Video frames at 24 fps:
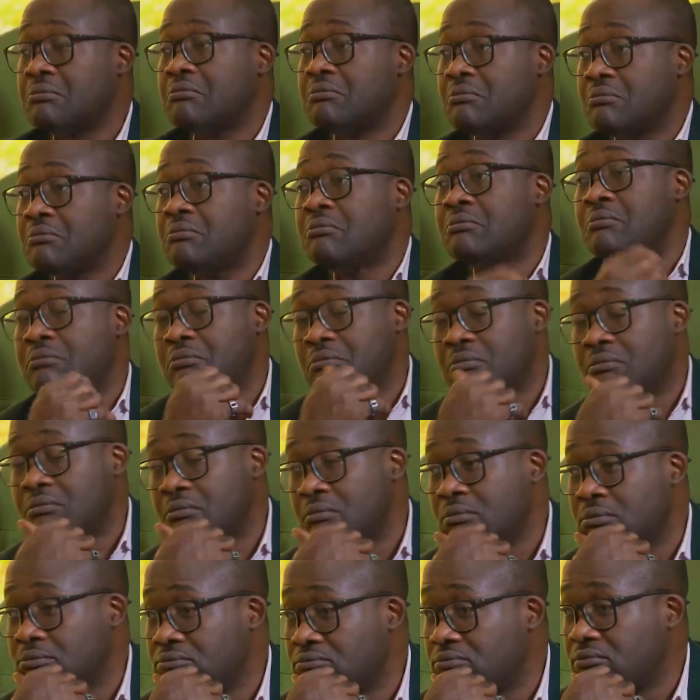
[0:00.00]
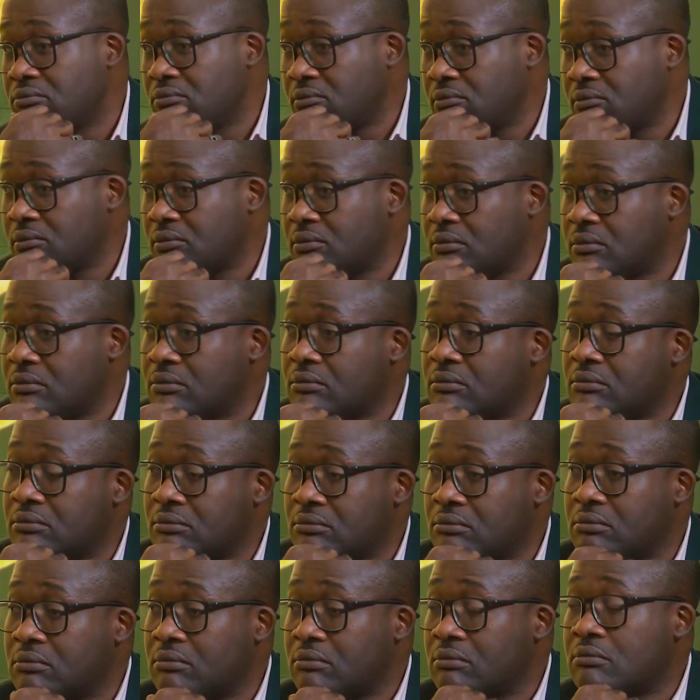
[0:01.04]
in their boots because these guys they're causing a
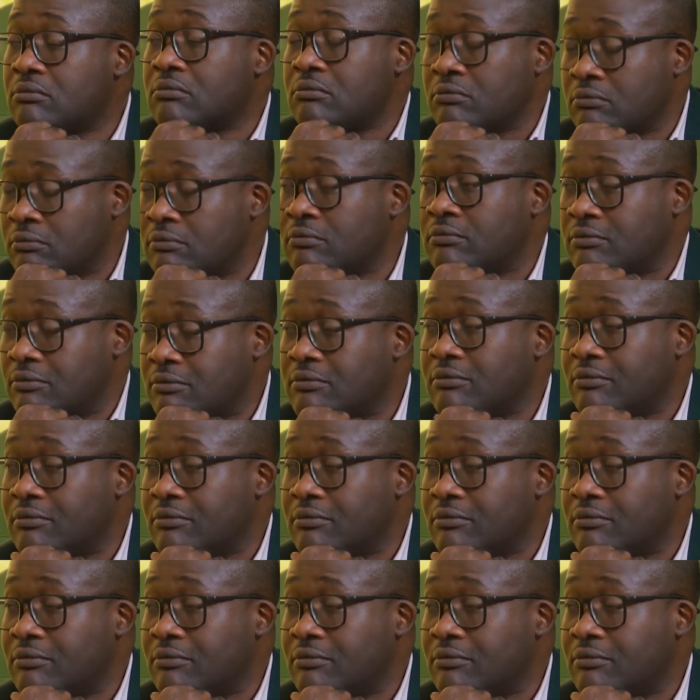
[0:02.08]
huge disruption.